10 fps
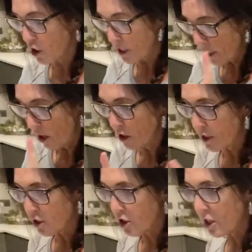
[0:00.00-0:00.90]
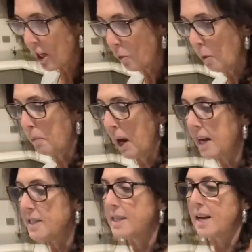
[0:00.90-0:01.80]
last thing we're
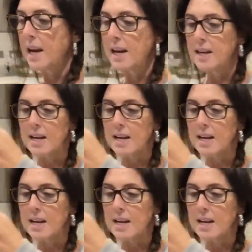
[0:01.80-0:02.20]
adding in